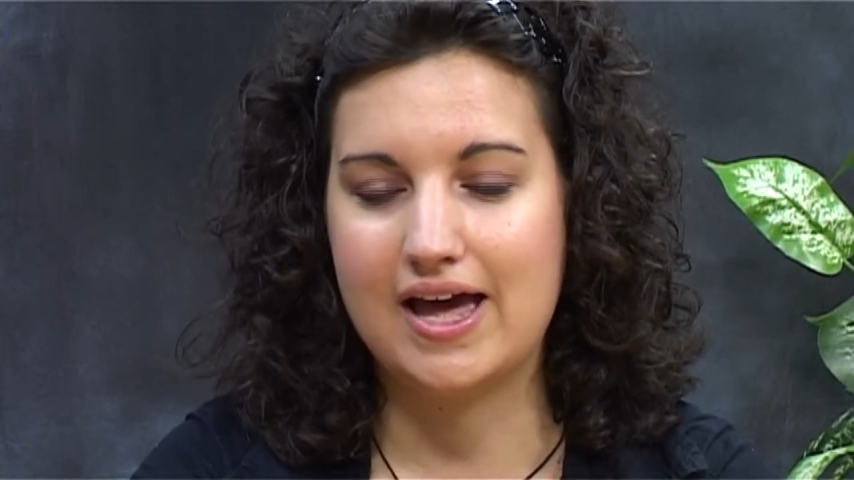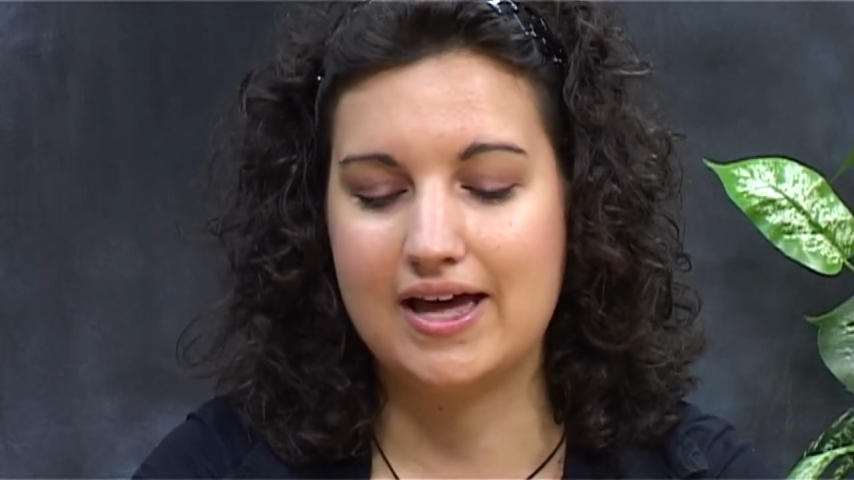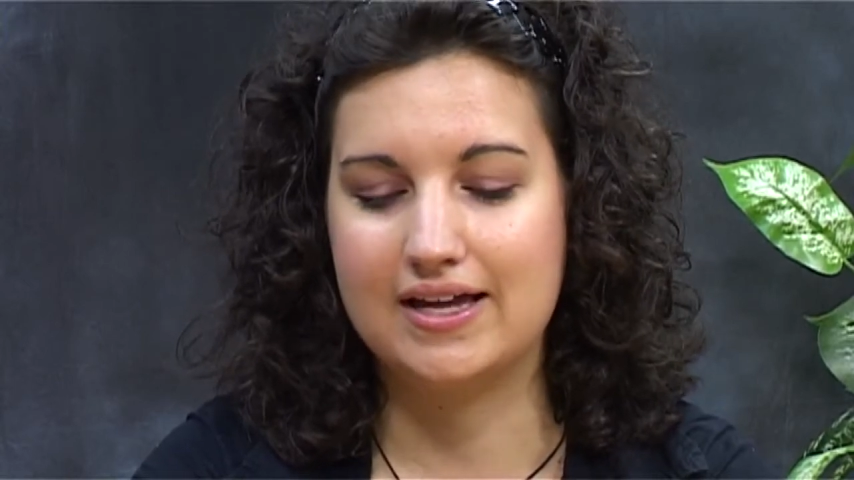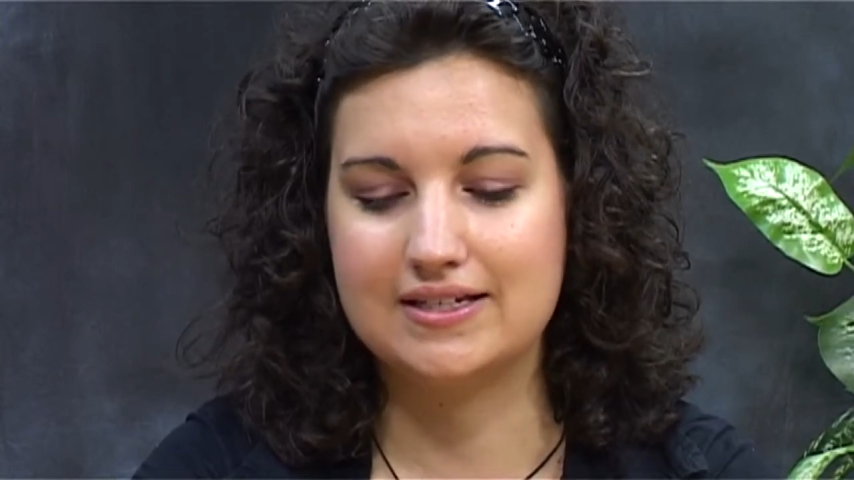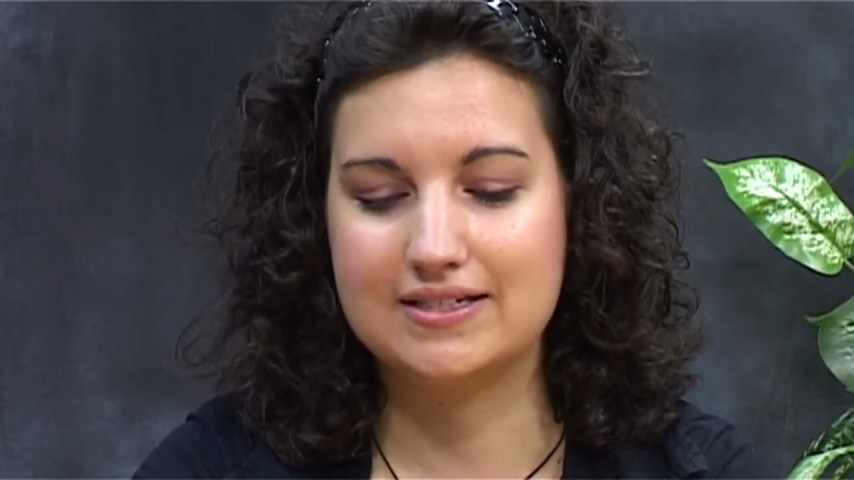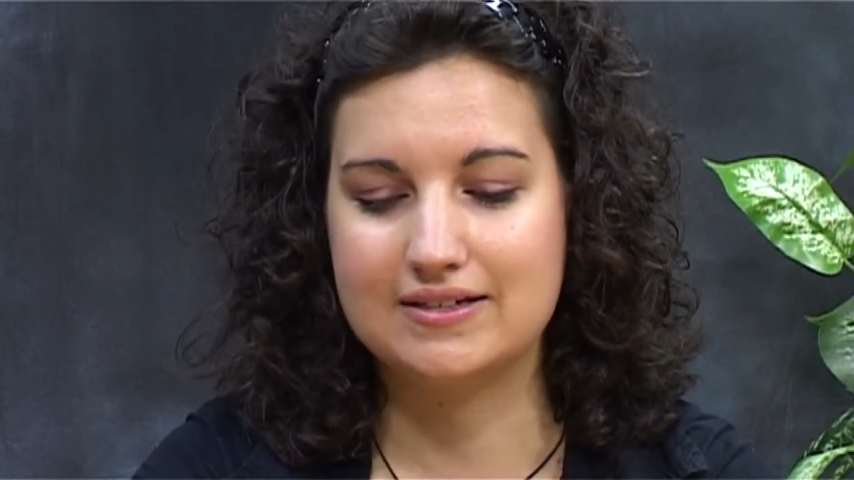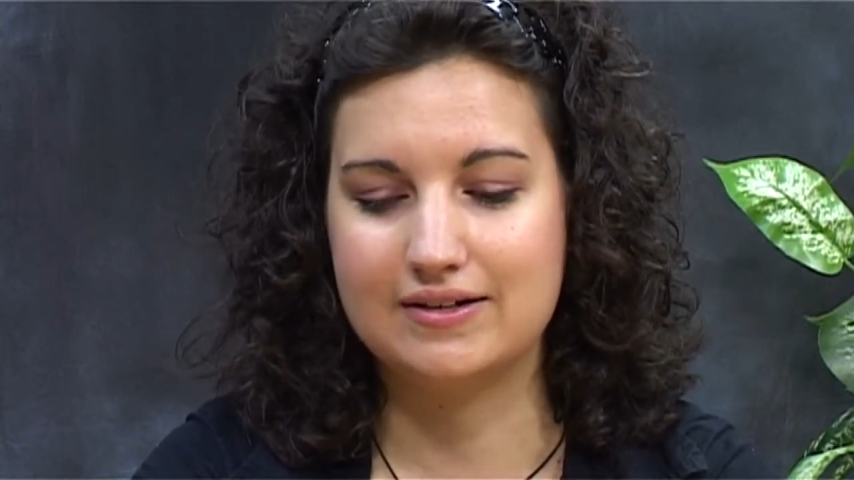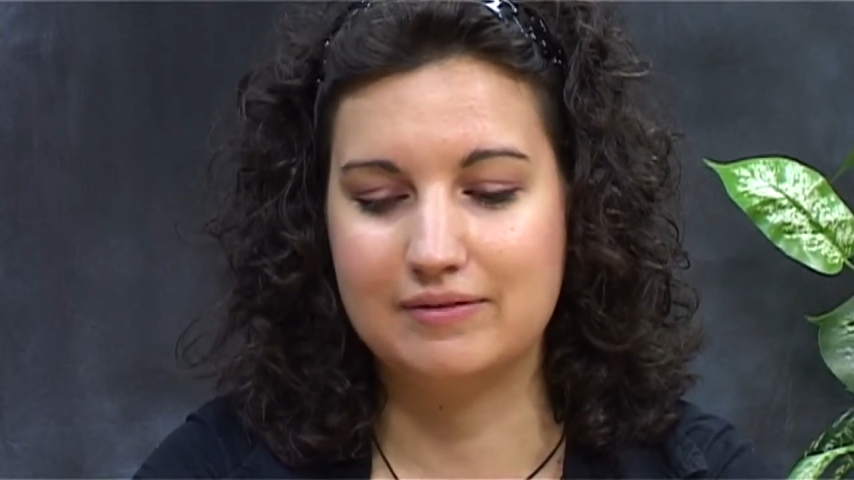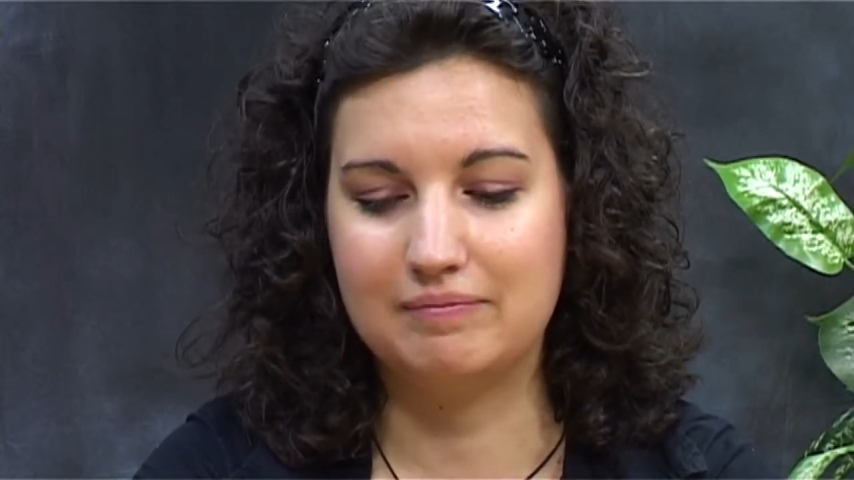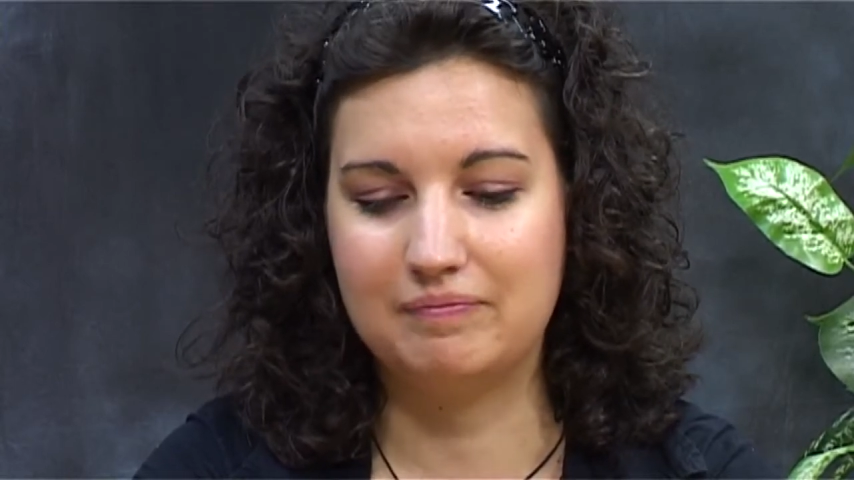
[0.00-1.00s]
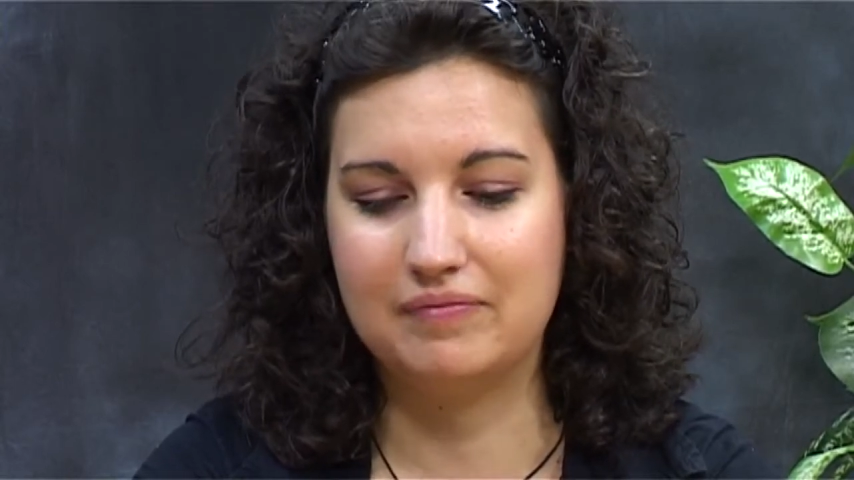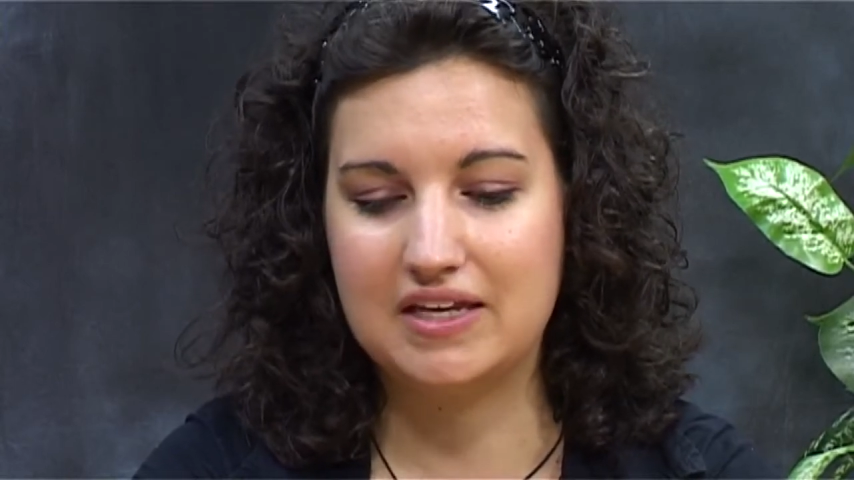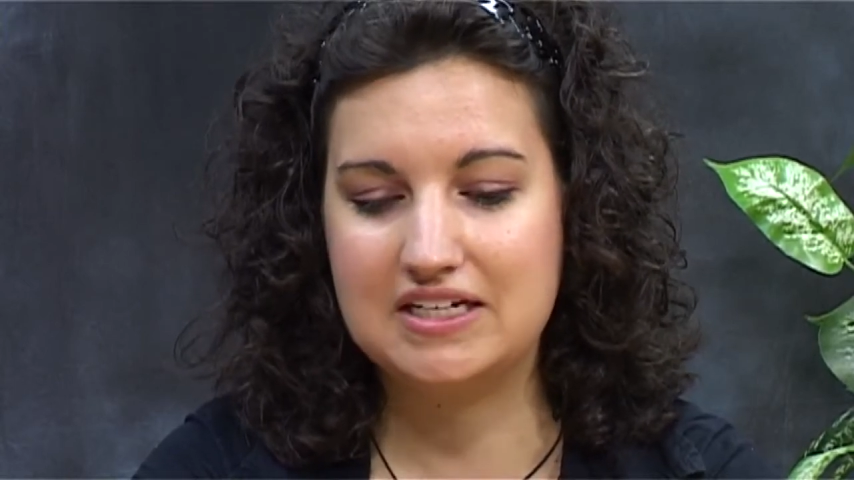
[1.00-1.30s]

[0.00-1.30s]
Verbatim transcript: and um,